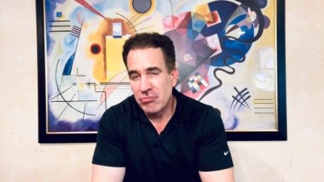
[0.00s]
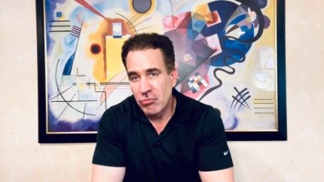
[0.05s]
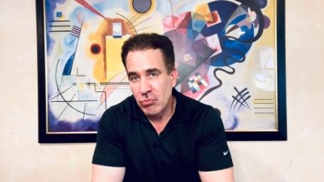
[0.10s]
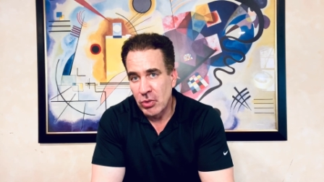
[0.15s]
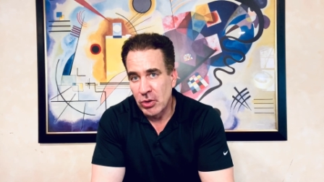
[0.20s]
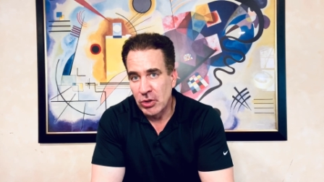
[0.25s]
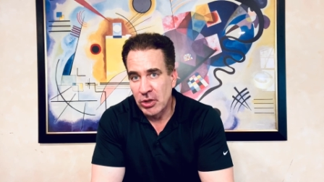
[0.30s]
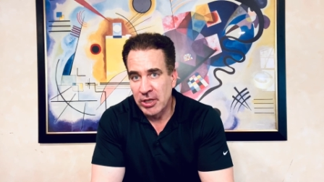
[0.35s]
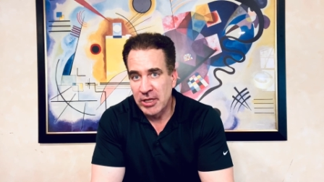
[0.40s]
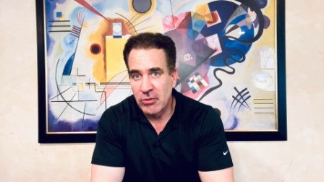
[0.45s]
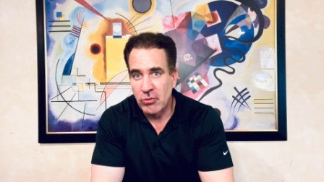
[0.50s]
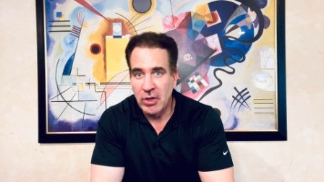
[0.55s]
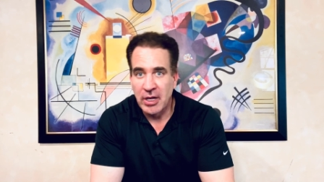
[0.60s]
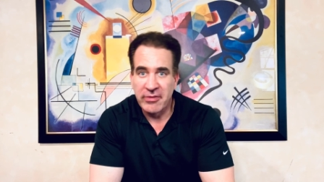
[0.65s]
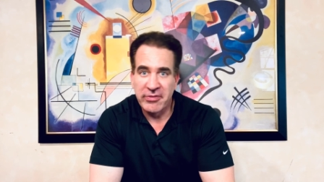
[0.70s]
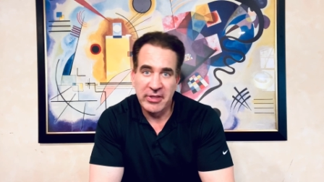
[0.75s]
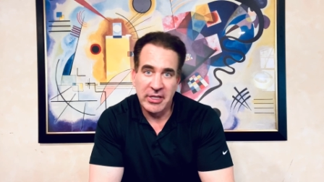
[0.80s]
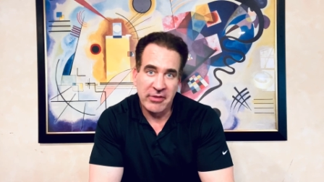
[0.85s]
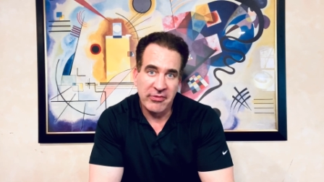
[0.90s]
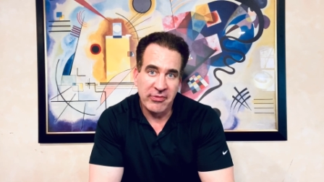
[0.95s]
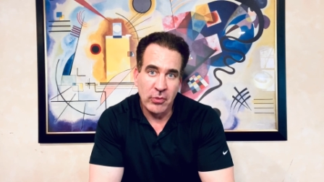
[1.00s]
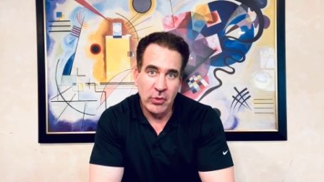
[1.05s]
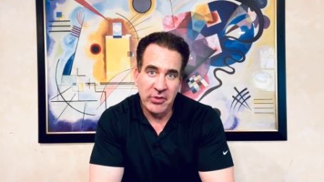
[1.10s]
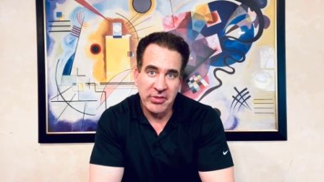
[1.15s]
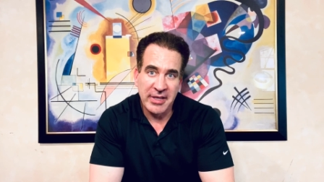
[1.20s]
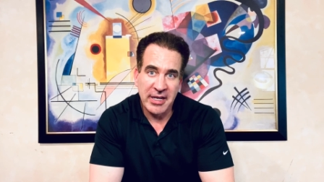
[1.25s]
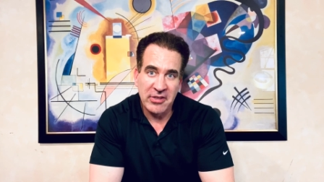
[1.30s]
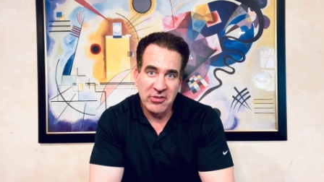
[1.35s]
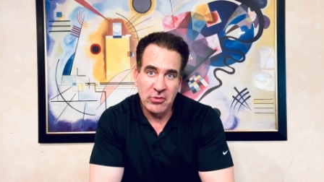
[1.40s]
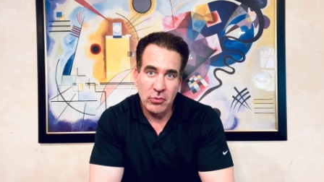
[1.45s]
we're looking roughly at
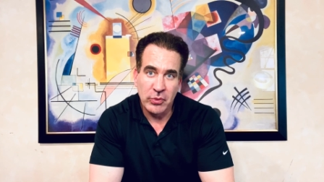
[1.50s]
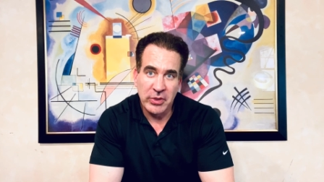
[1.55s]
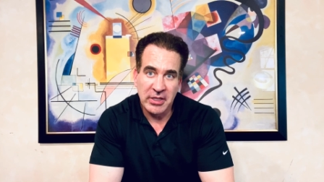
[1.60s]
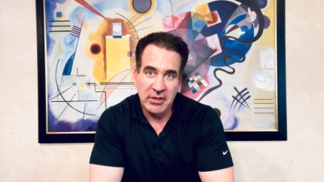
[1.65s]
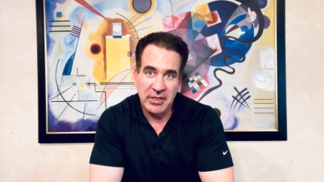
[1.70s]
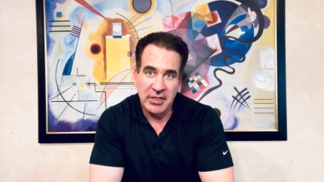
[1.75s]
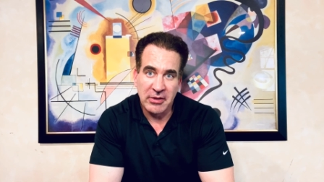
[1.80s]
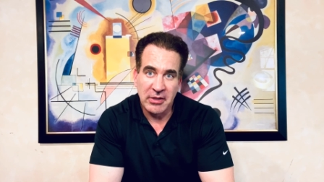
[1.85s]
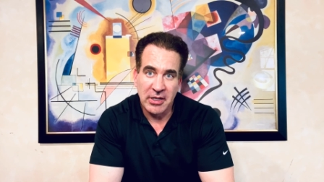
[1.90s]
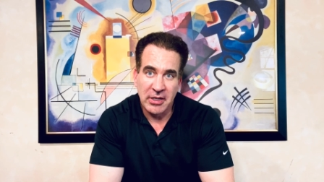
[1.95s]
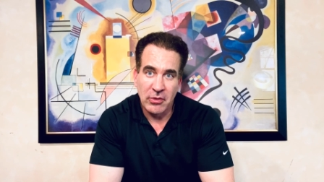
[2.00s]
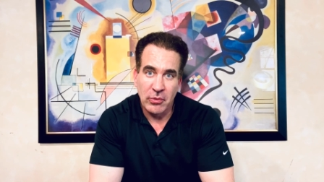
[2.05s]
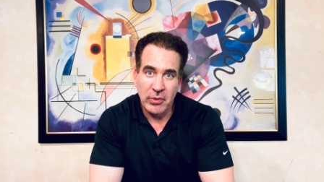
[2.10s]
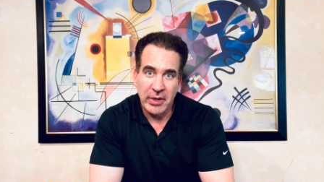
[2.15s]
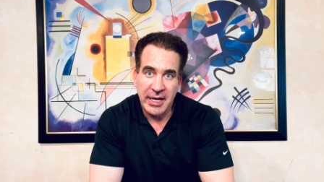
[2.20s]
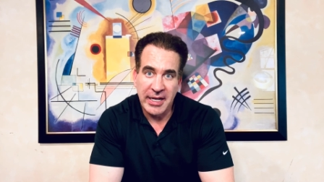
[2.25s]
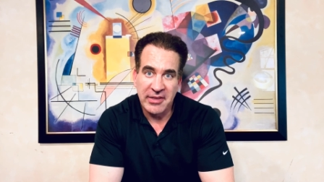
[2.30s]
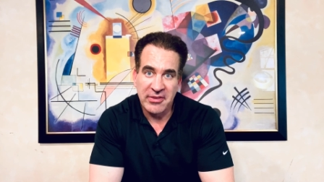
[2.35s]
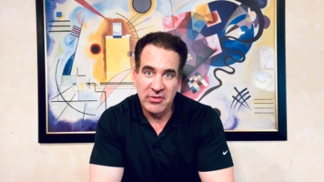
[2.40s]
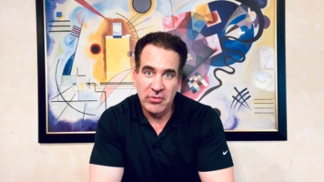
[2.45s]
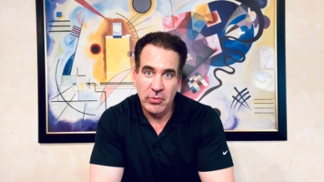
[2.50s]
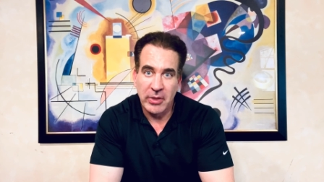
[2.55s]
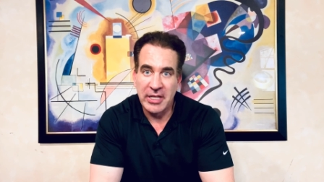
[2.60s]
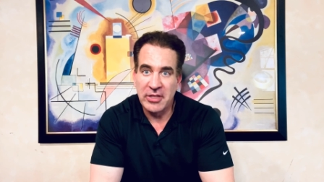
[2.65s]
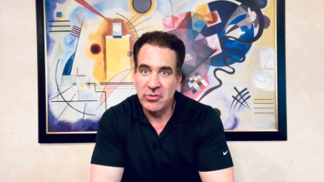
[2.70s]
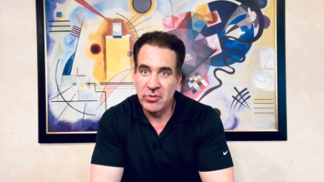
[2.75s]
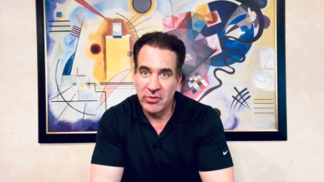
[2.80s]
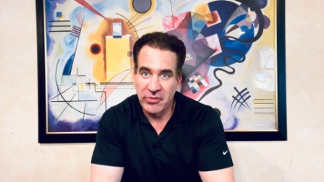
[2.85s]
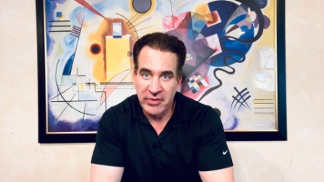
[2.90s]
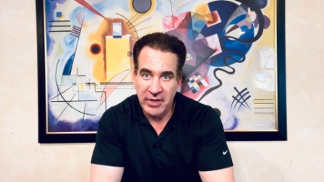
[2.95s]
4,000 weekly rates.
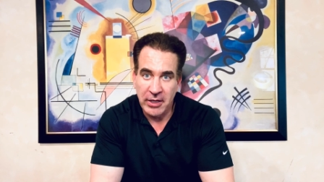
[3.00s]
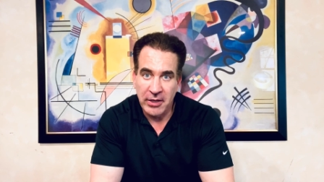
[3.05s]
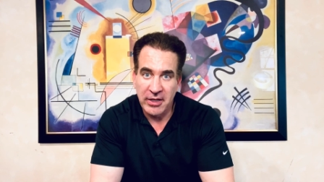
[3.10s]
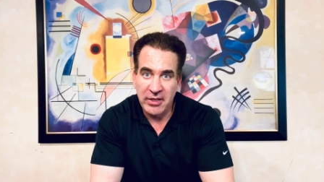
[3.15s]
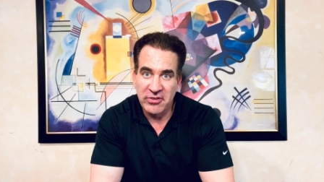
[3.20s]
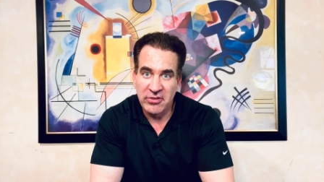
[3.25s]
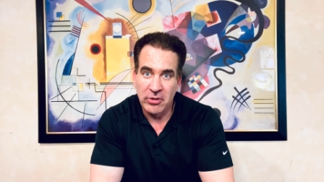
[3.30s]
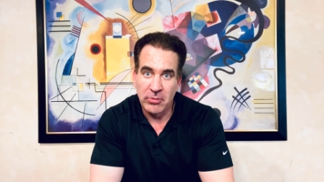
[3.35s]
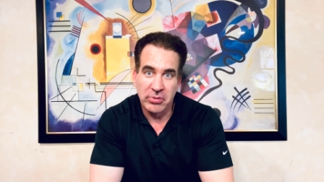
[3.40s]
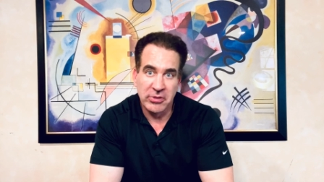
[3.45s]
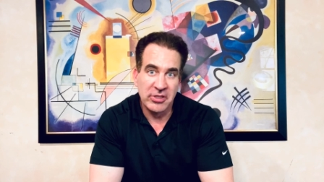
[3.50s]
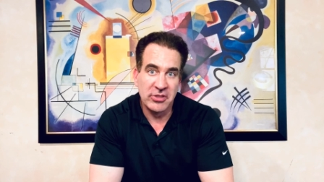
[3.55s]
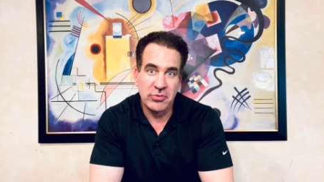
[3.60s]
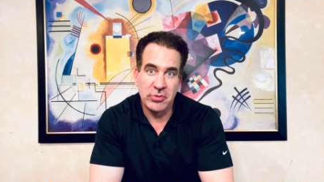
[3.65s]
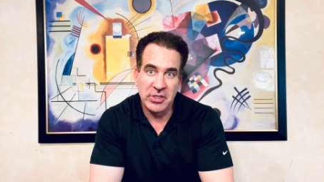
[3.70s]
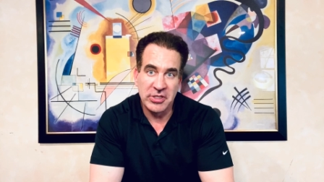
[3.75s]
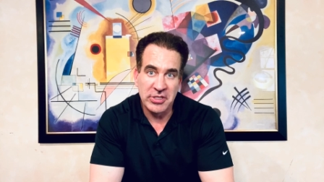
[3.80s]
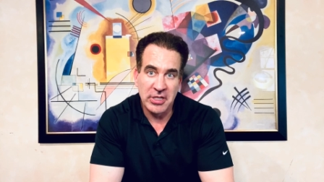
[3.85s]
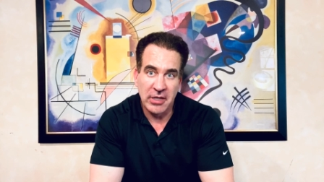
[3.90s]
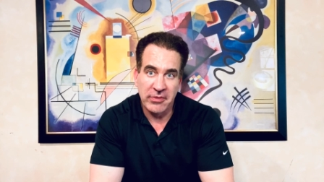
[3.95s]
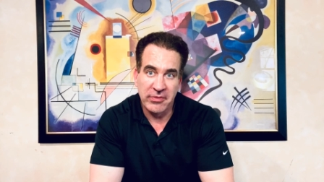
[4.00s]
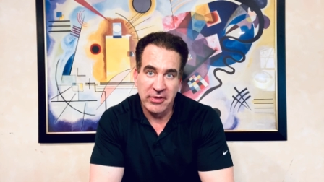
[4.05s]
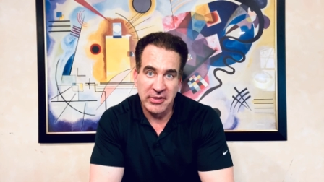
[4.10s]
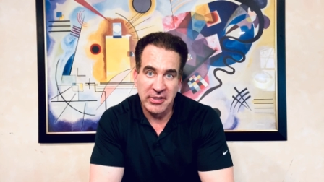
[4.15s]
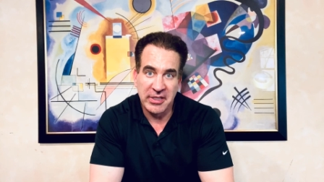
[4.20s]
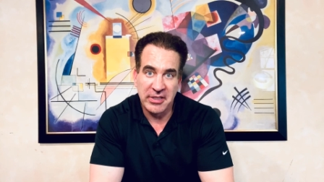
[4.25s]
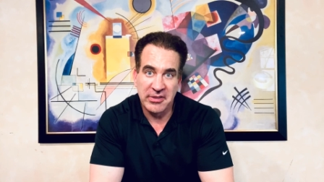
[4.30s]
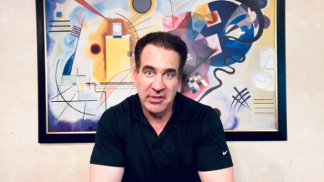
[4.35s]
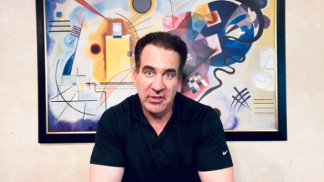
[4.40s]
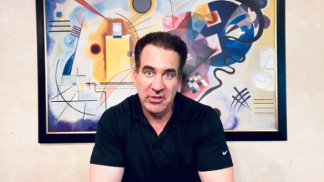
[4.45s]
Rates will vary, so please reach out for
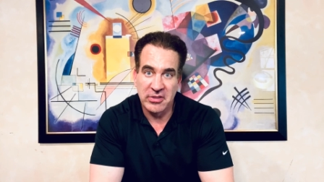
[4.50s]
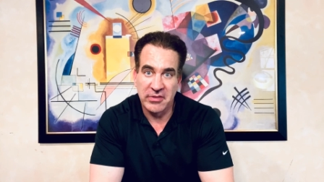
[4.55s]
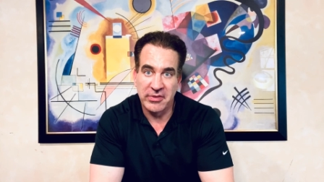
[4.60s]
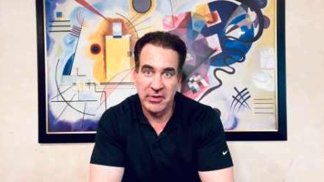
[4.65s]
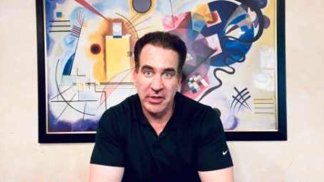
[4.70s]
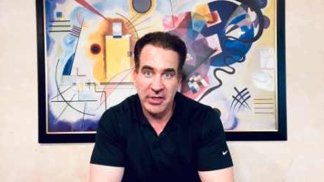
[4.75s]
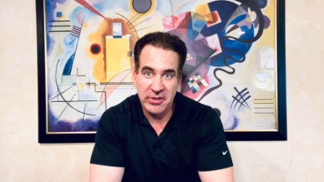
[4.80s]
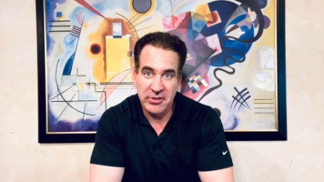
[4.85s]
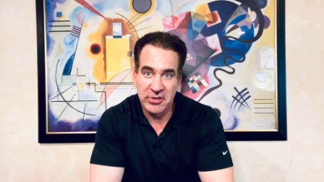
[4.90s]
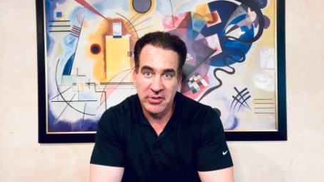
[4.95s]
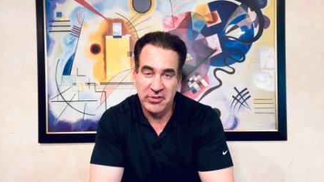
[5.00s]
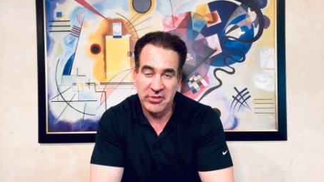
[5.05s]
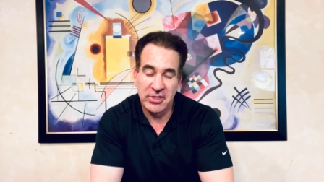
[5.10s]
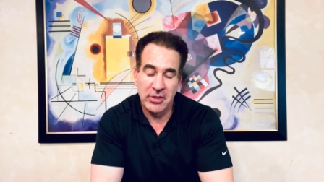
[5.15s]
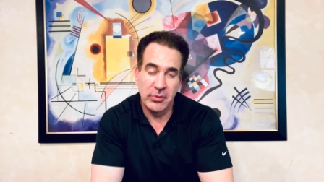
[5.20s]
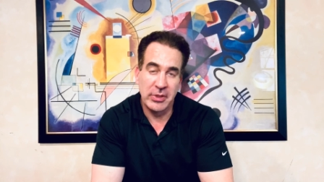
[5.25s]
details if you're interested.